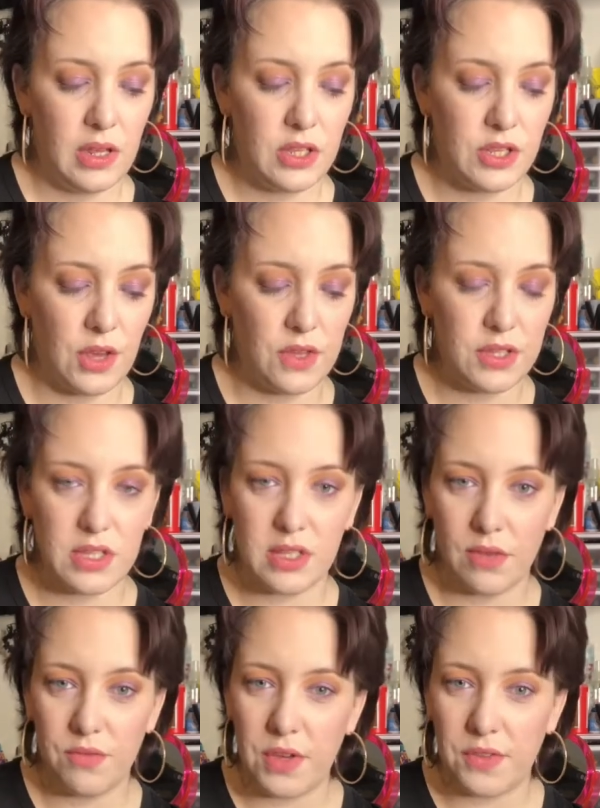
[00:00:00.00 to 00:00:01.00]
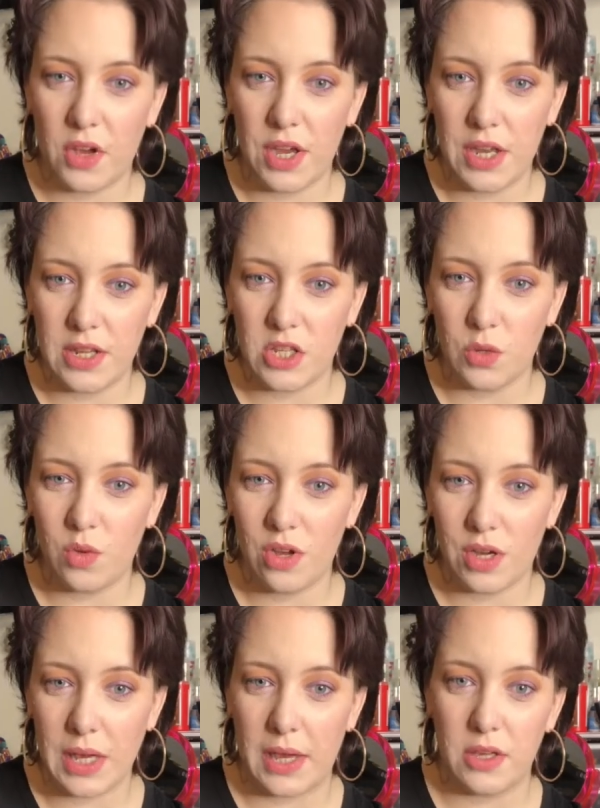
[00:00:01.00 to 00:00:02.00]
So this is something that I need to
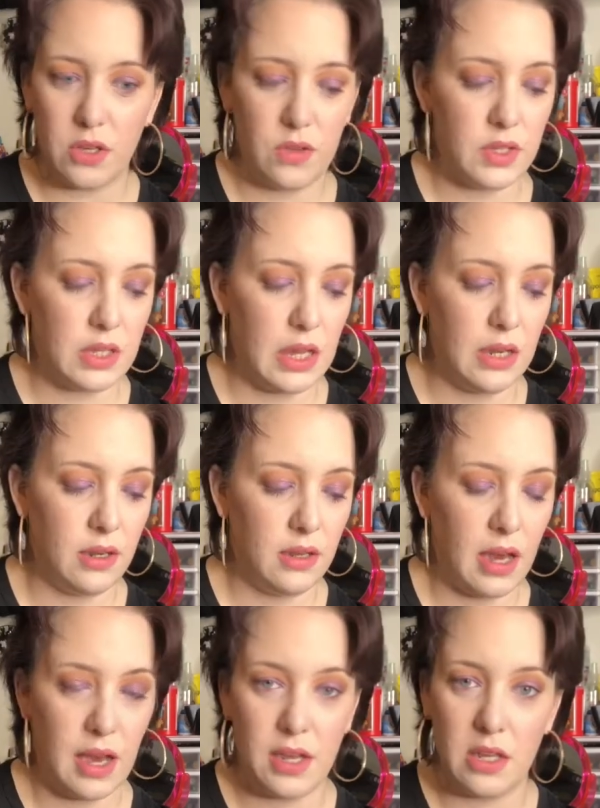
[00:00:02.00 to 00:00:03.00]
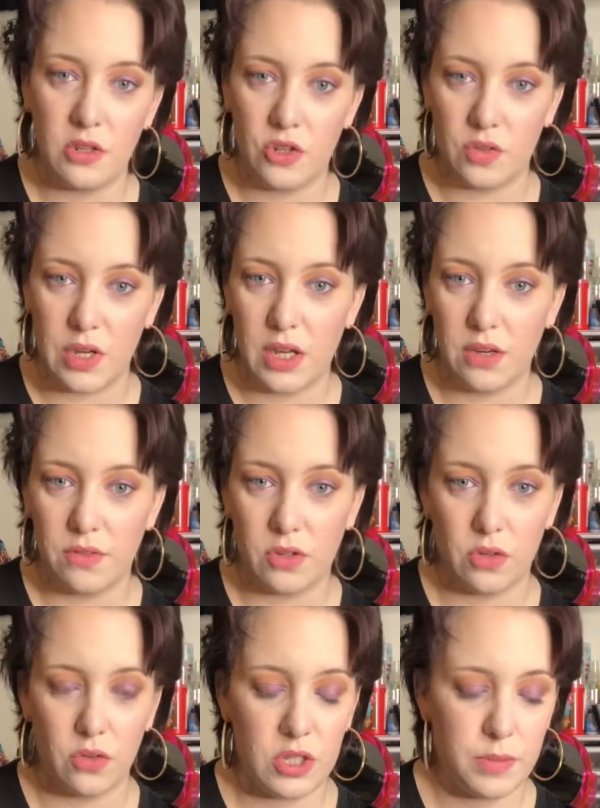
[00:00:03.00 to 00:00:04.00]
work at using and enjoying, of
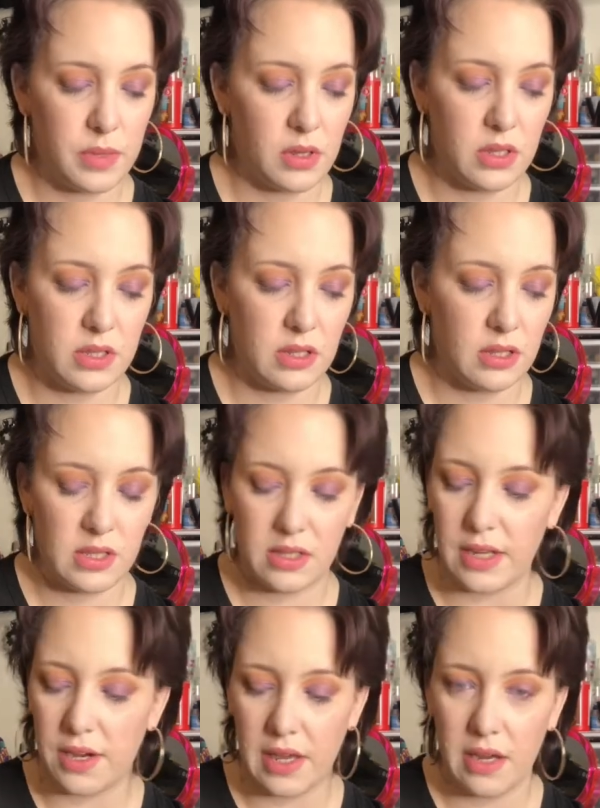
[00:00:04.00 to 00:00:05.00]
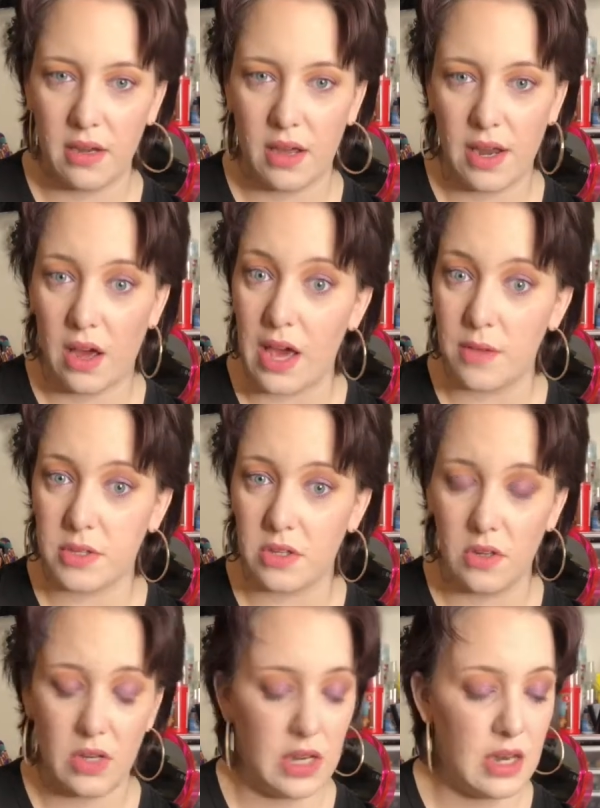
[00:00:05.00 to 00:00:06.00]
course, because it's stunning and I
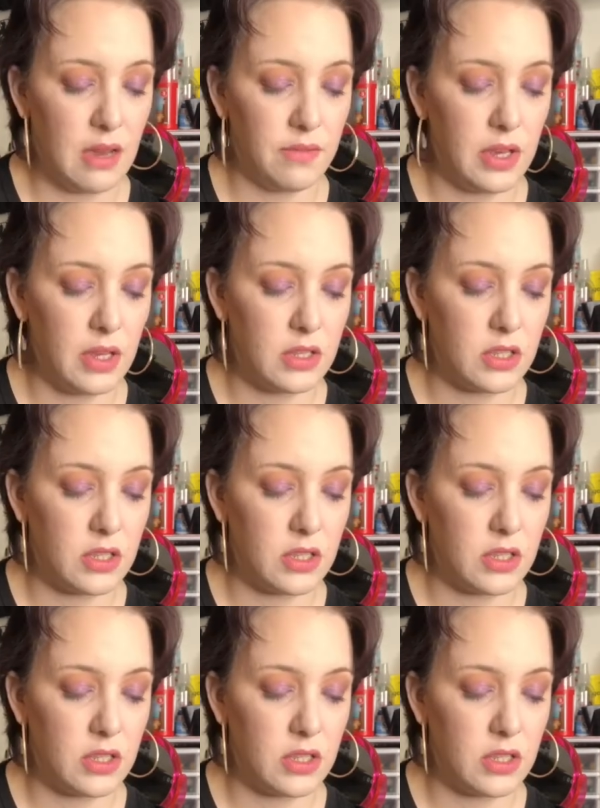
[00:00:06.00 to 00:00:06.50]
absolutely love it.